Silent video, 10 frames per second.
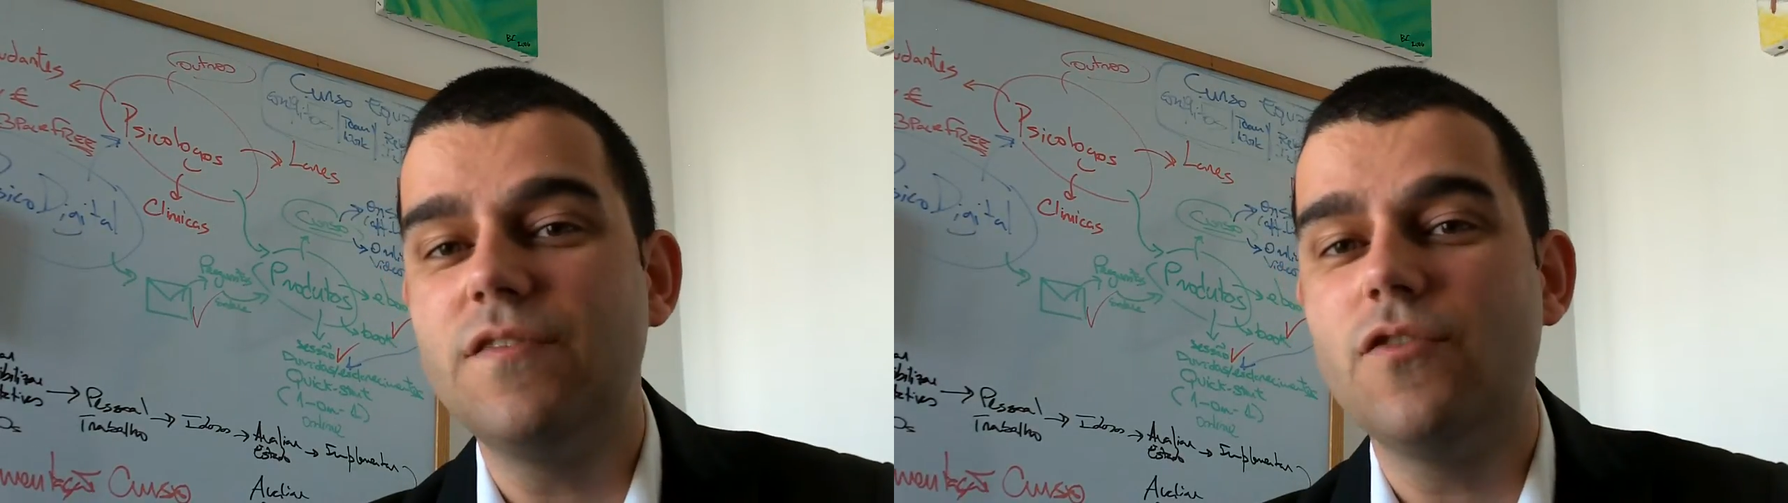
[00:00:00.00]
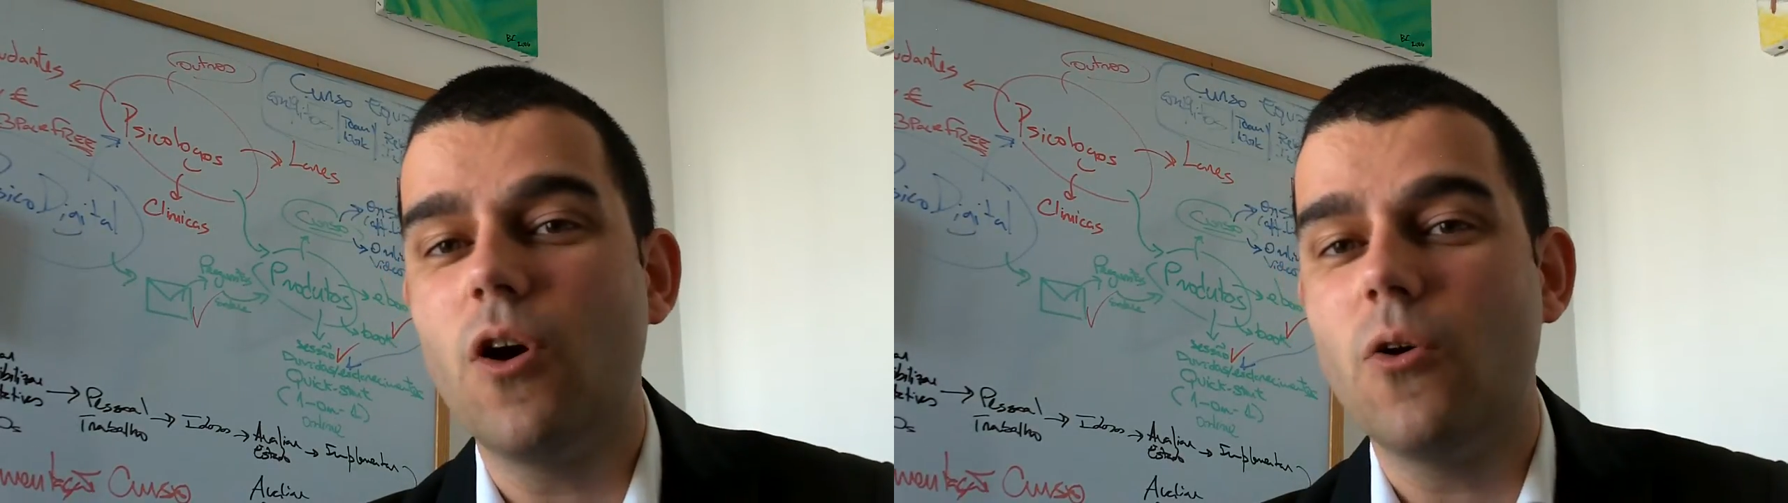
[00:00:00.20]

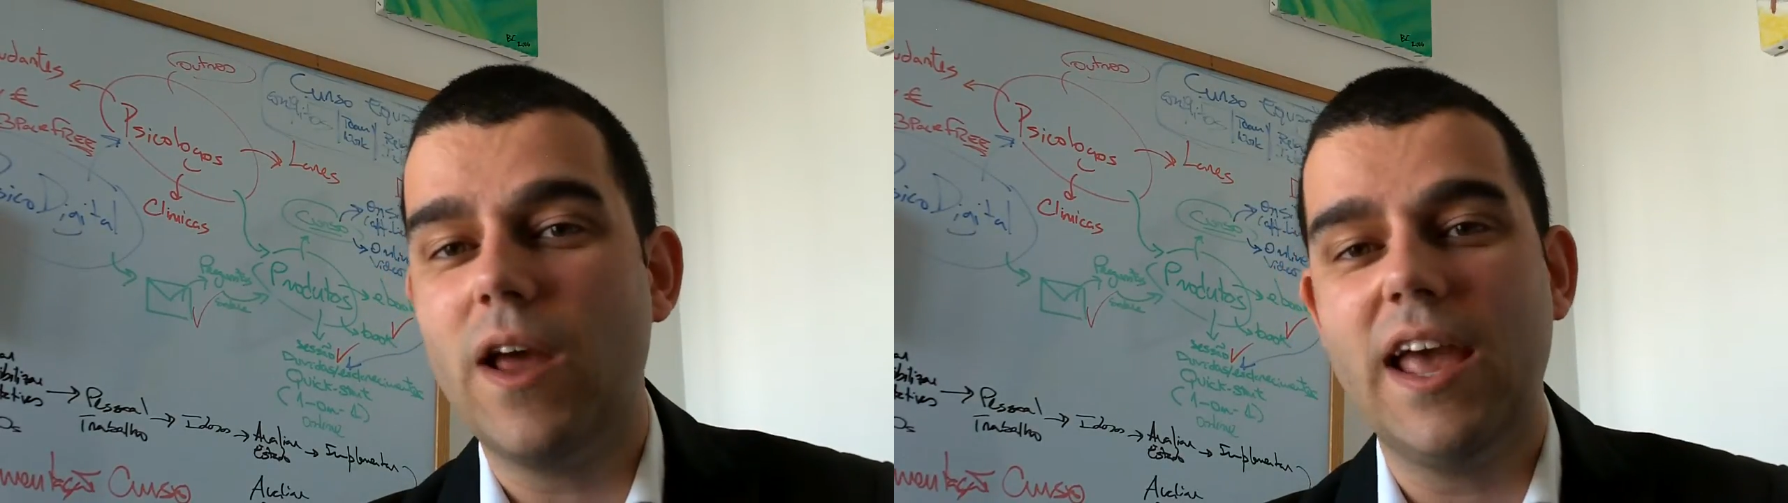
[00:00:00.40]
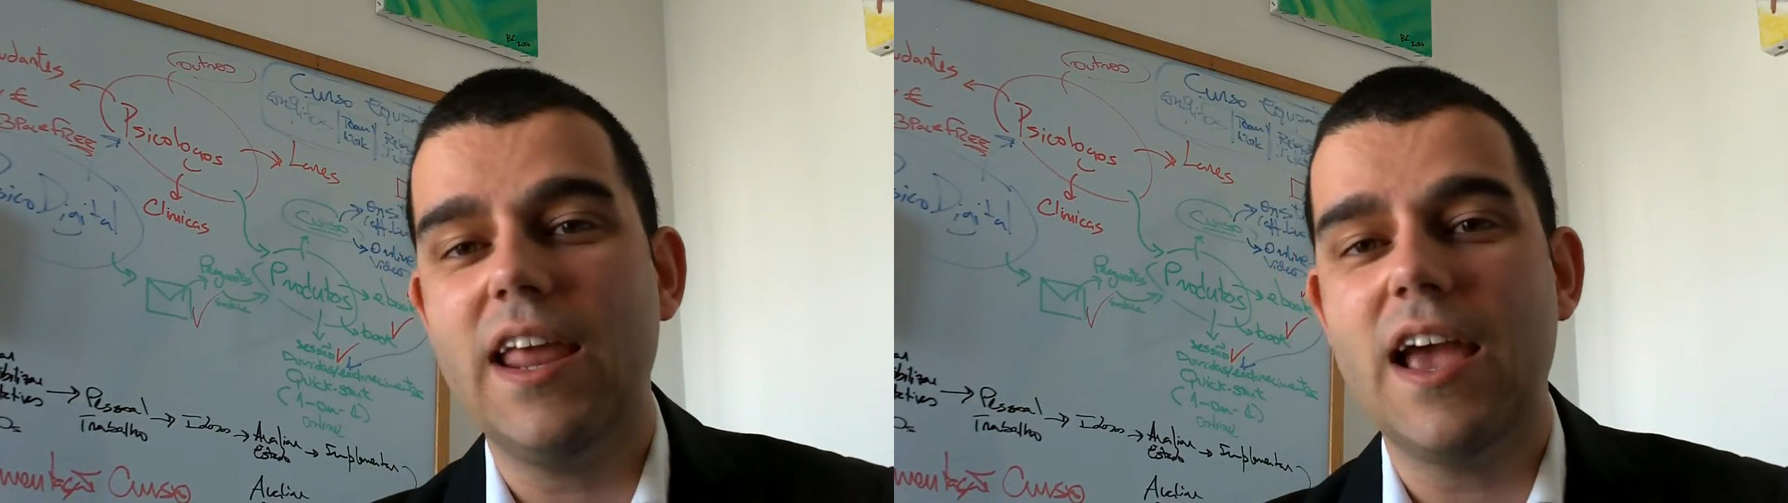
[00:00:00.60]
if you
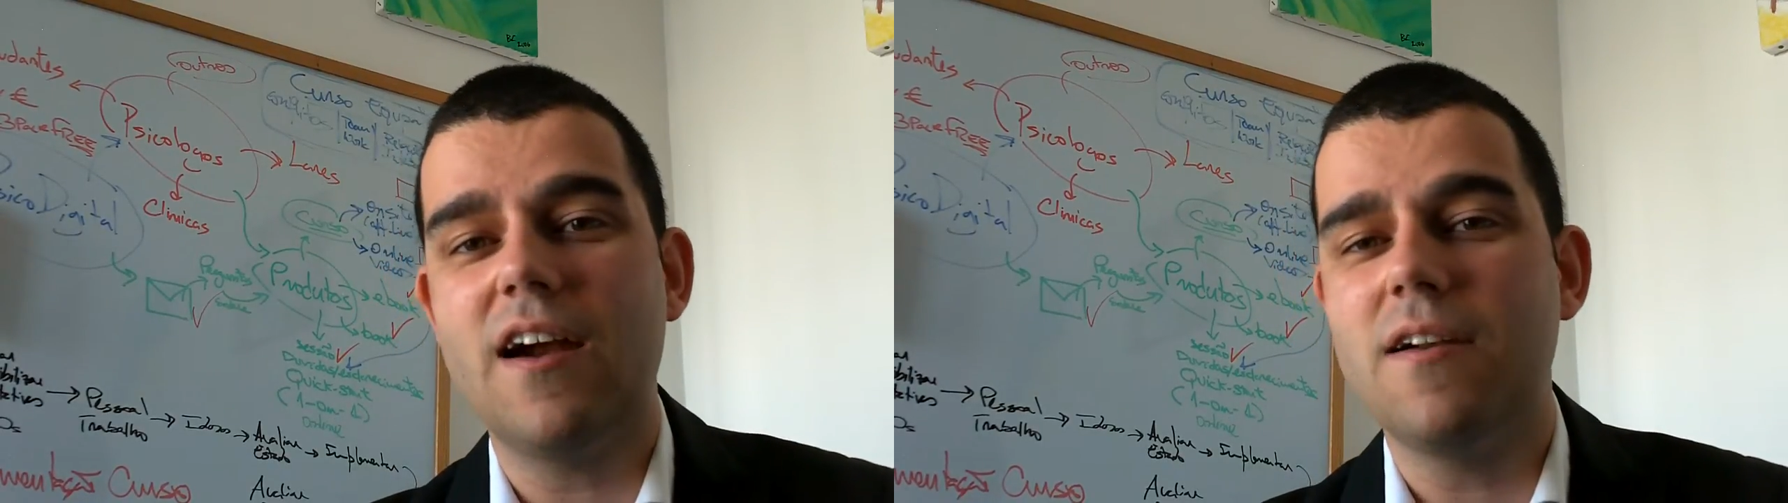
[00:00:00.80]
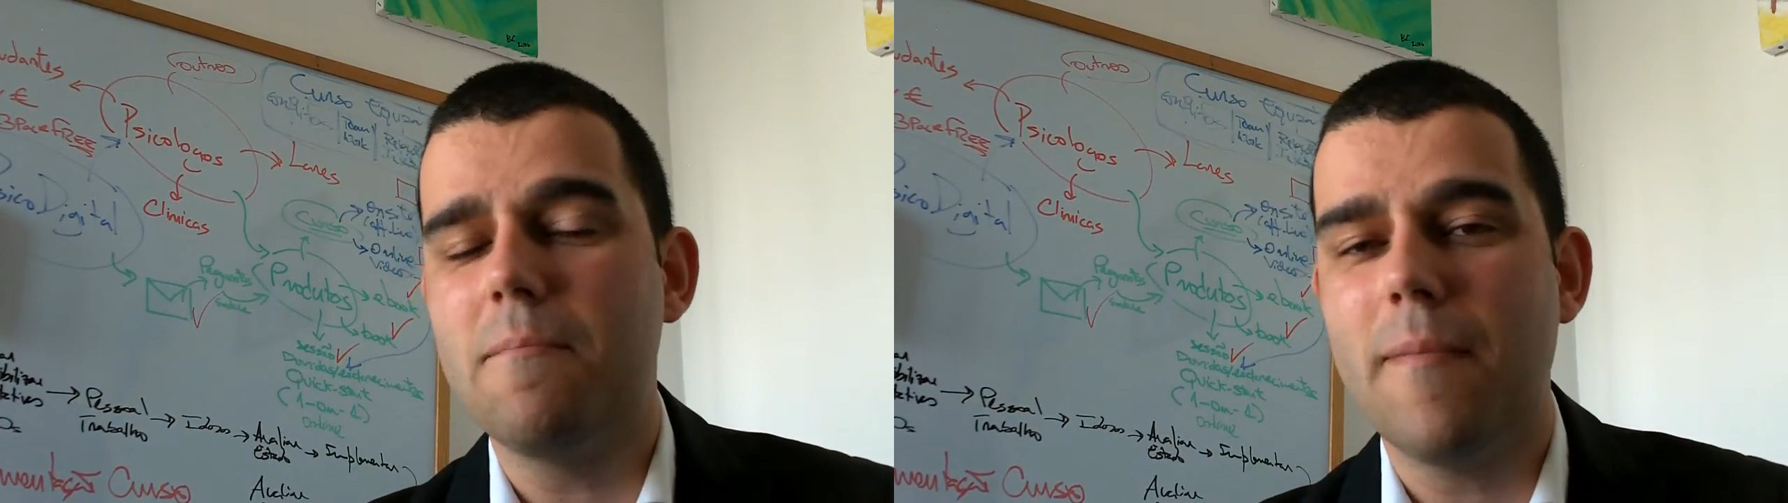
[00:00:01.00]
already
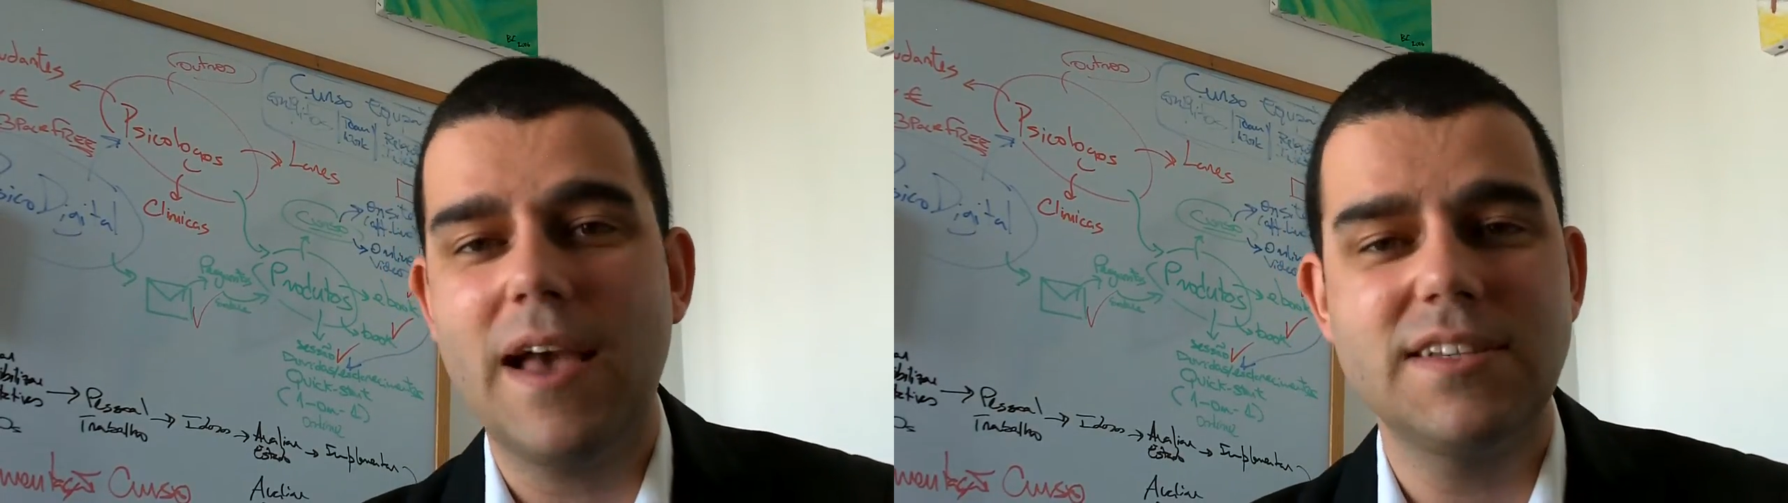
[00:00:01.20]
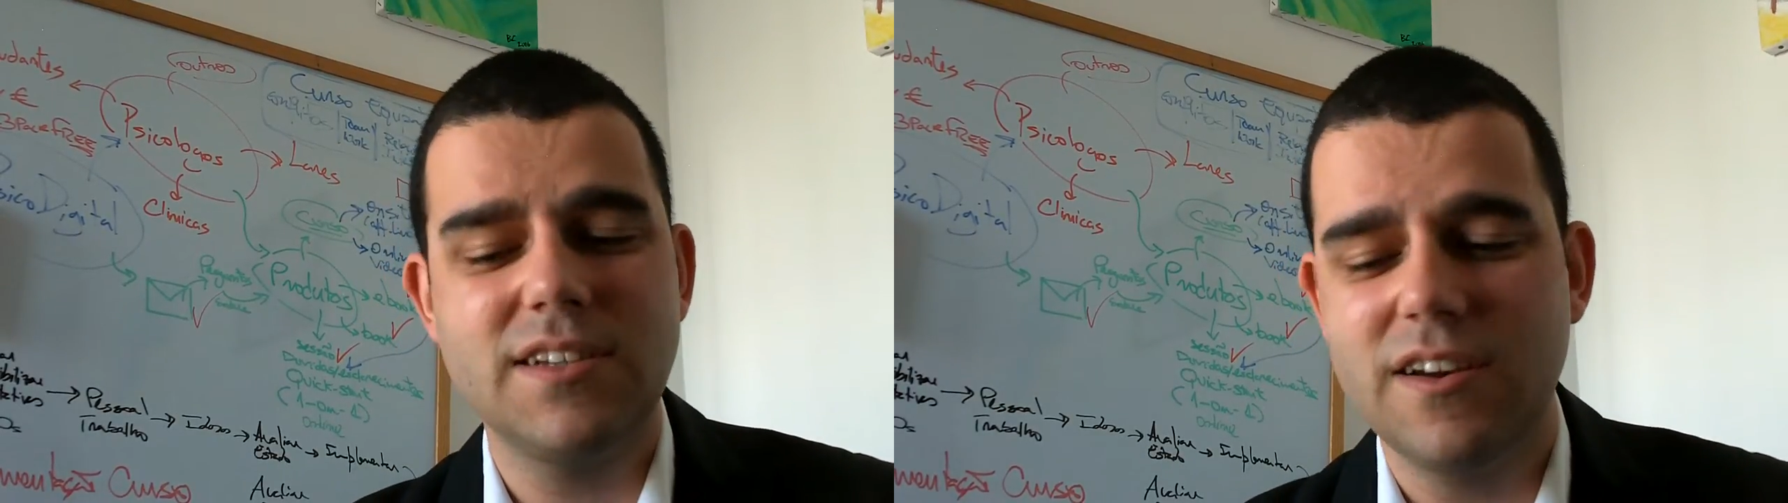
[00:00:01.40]
are a master